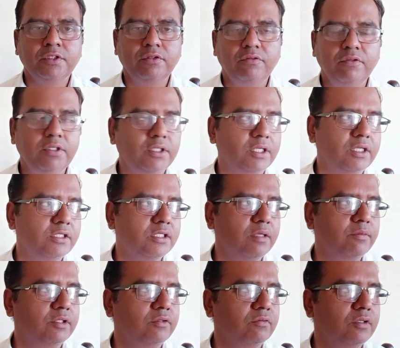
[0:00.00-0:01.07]
Queen
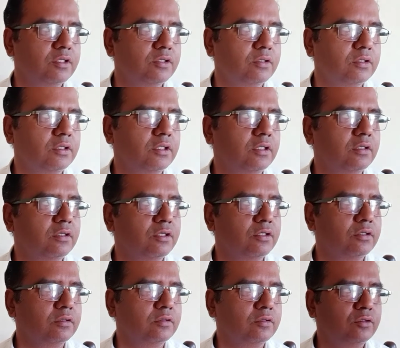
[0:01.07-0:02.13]
Elizabeth was on
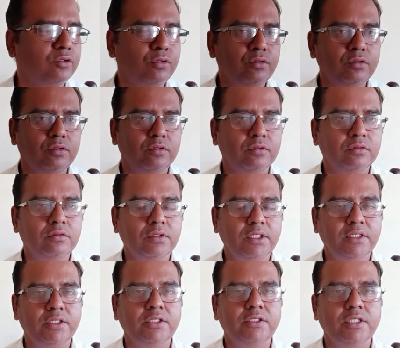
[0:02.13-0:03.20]
the throne
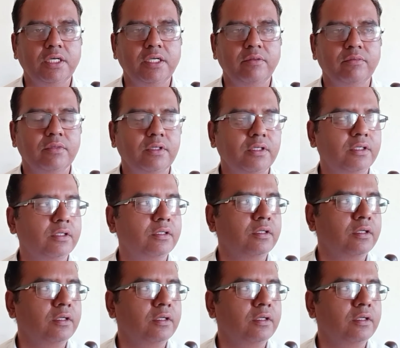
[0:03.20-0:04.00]
at the time, and